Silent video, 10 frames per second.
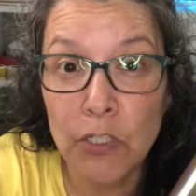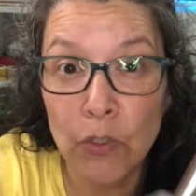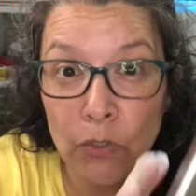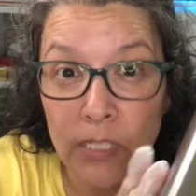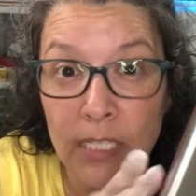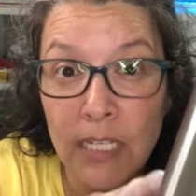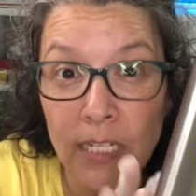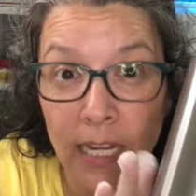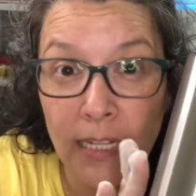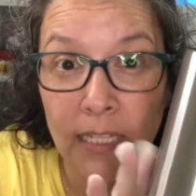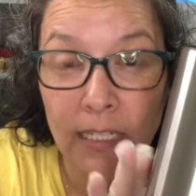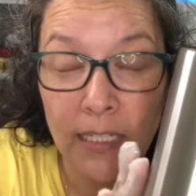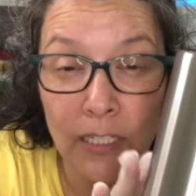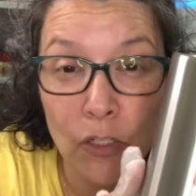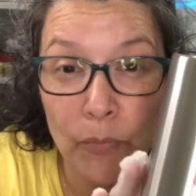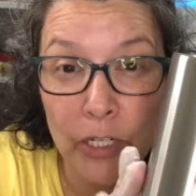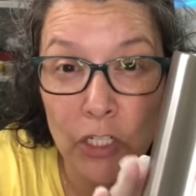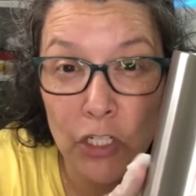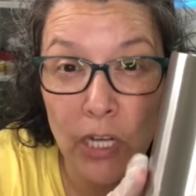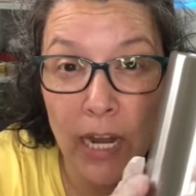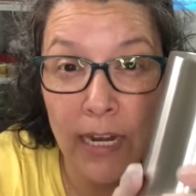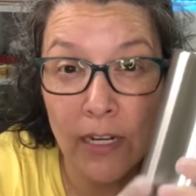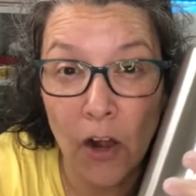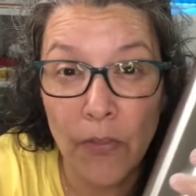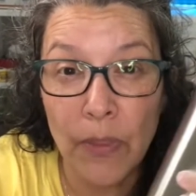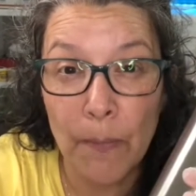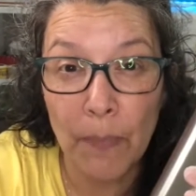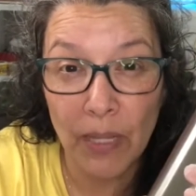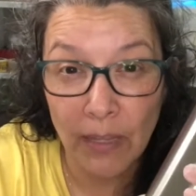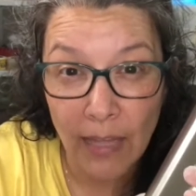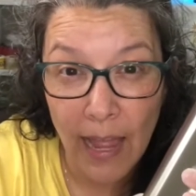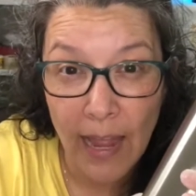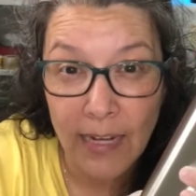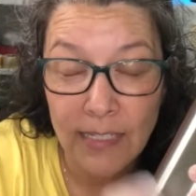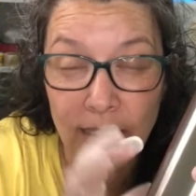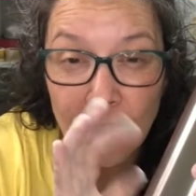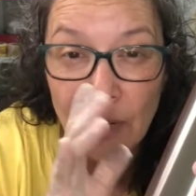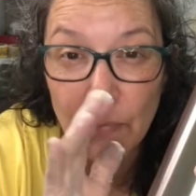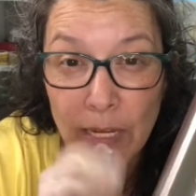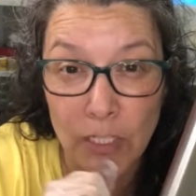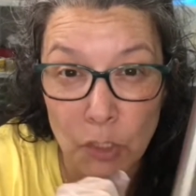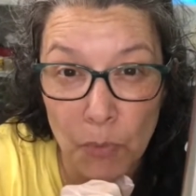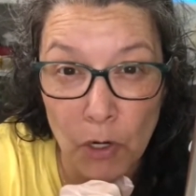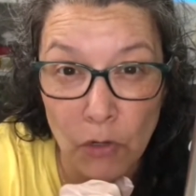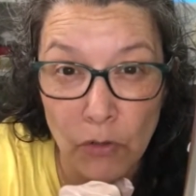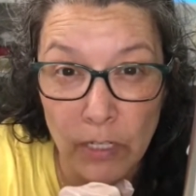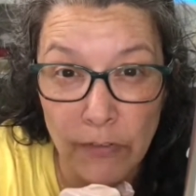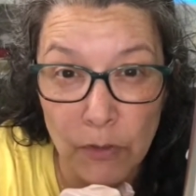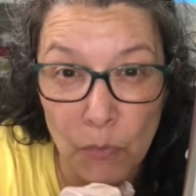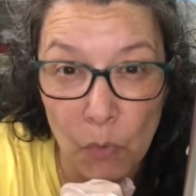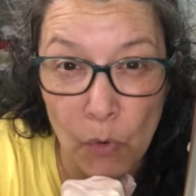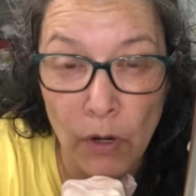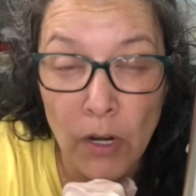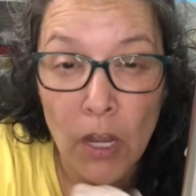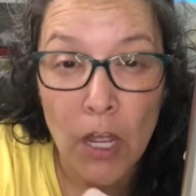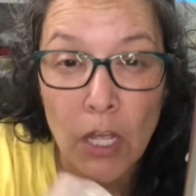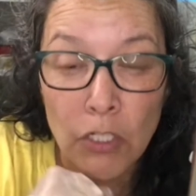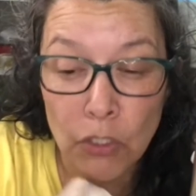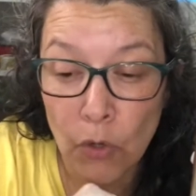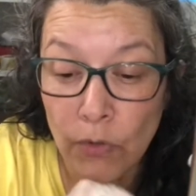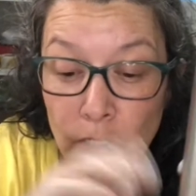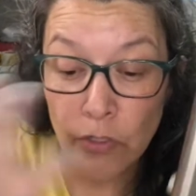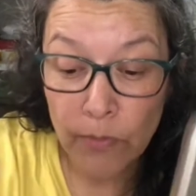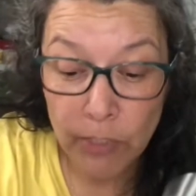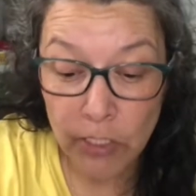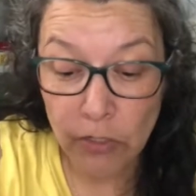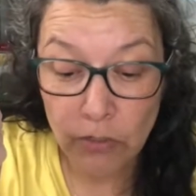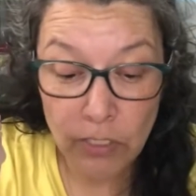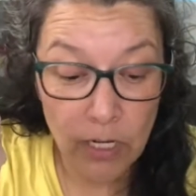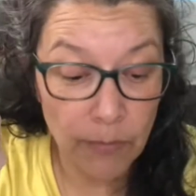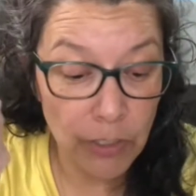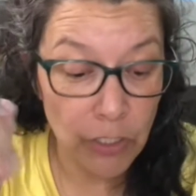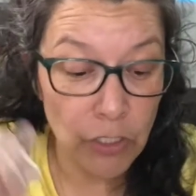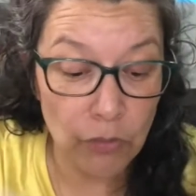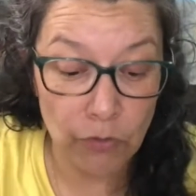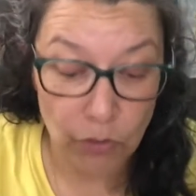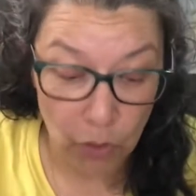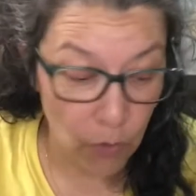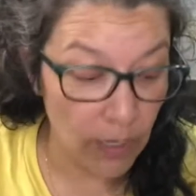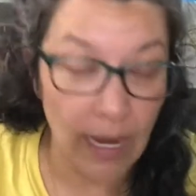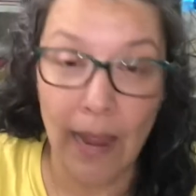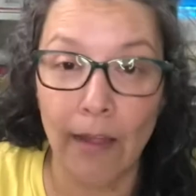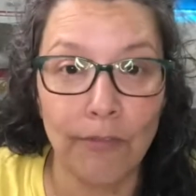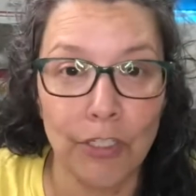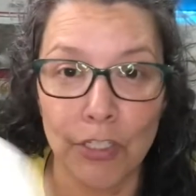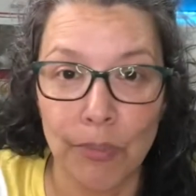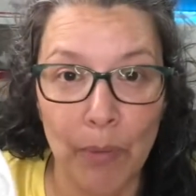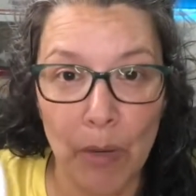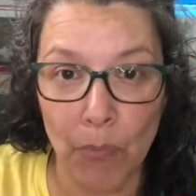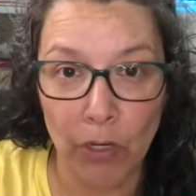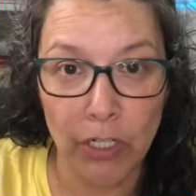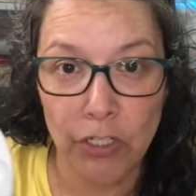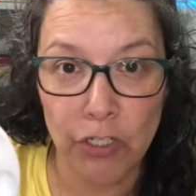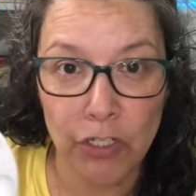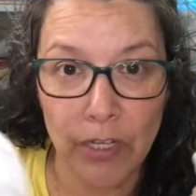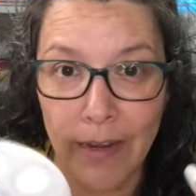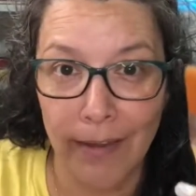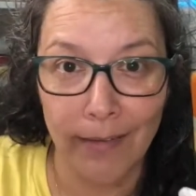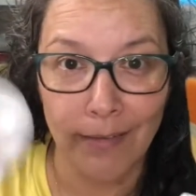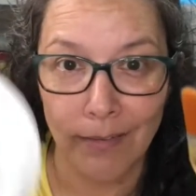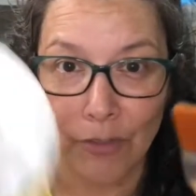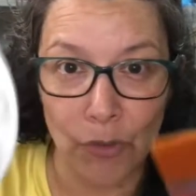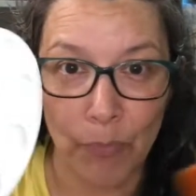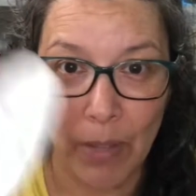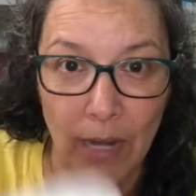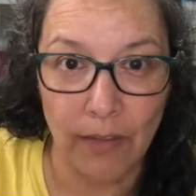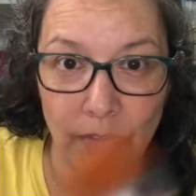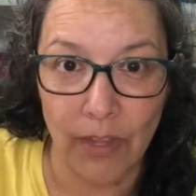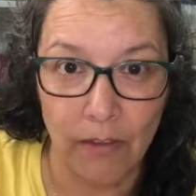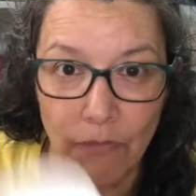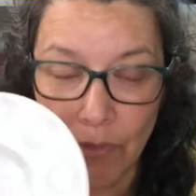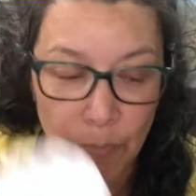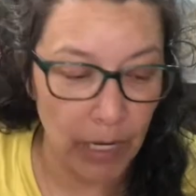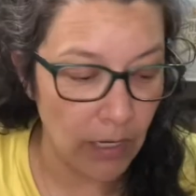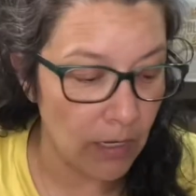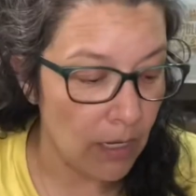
you'll see like the little bit of shine on the black to like make it sparkle even more. So these are the materials that I'm gonna use. Oh, and I have just a paintbrush and a little palette thing for the paint.